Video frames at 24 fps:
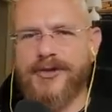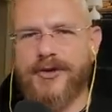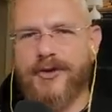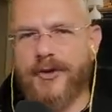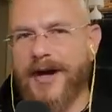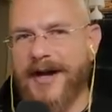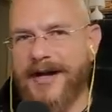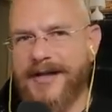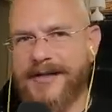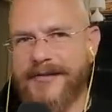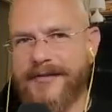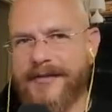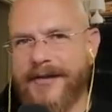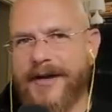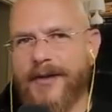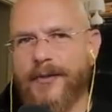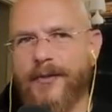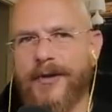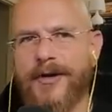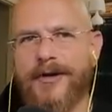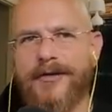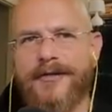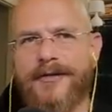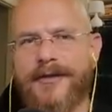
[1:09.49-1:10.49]
You guys have had
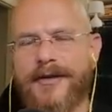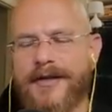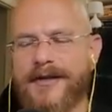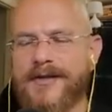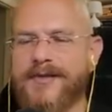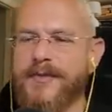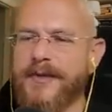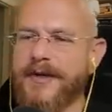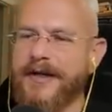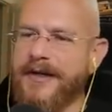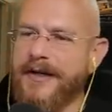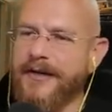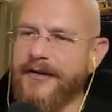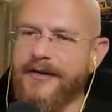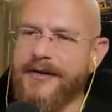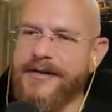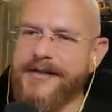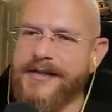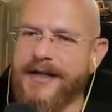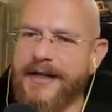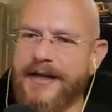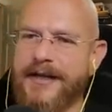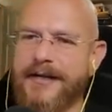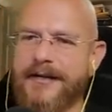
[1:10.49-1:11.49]
weird things, but here
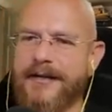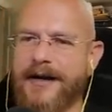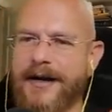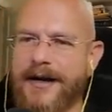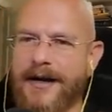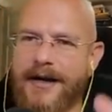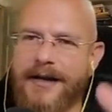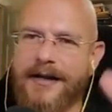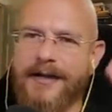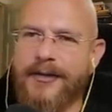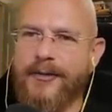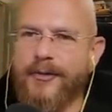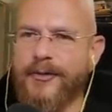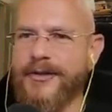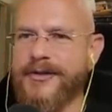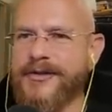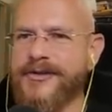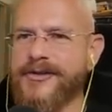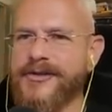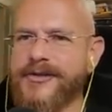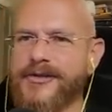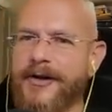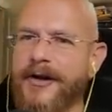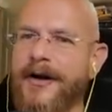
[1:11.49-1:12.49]
is a Hollywood
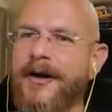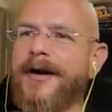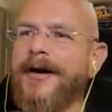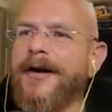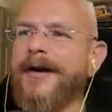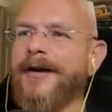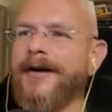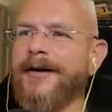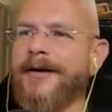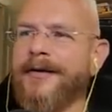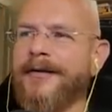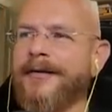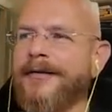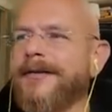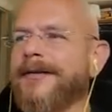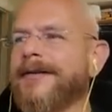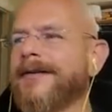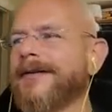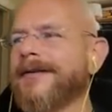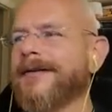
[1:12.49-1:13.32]
star